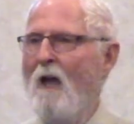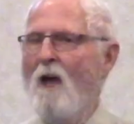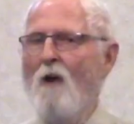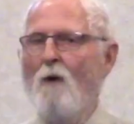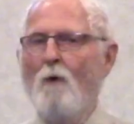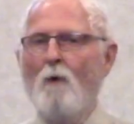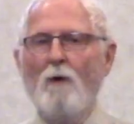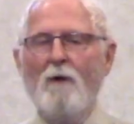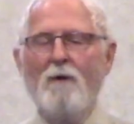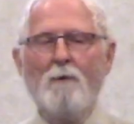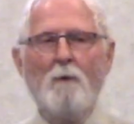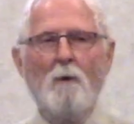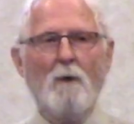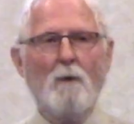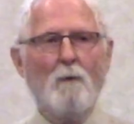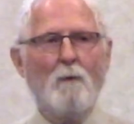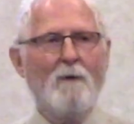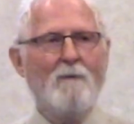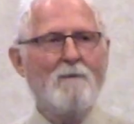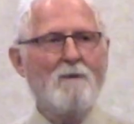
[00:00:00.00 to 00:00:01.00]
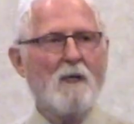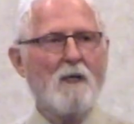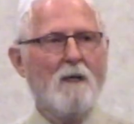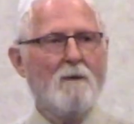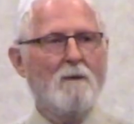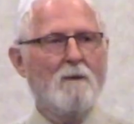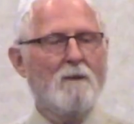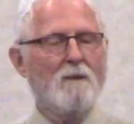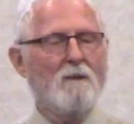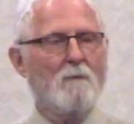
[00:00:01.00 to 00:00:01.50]
with what we've said
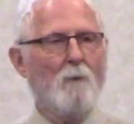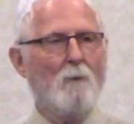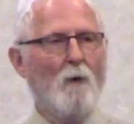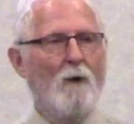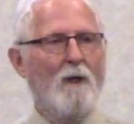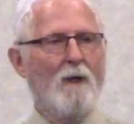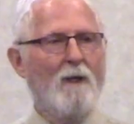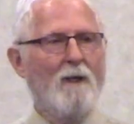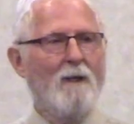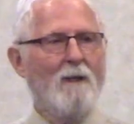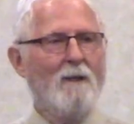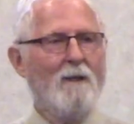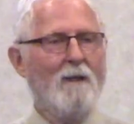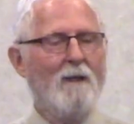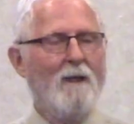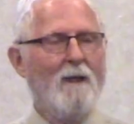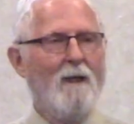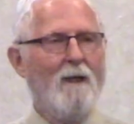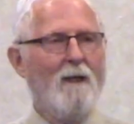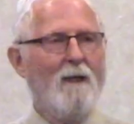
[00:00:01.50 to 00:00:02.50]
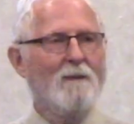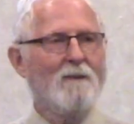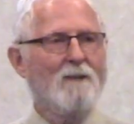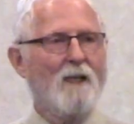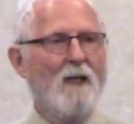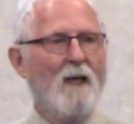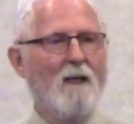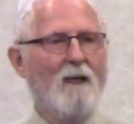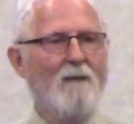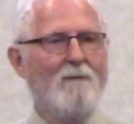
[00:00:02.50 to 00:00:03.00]
this morning as
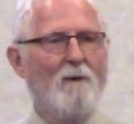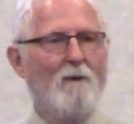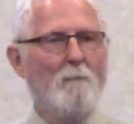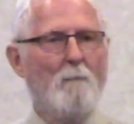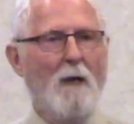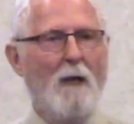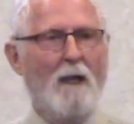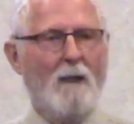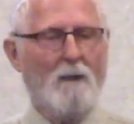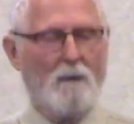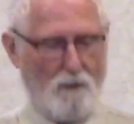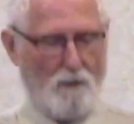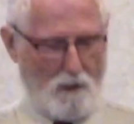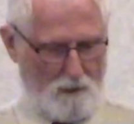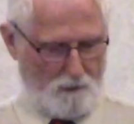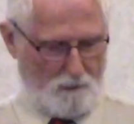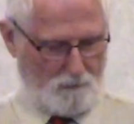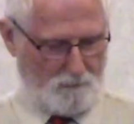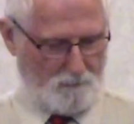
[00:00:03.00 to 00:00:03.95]
kind of a background.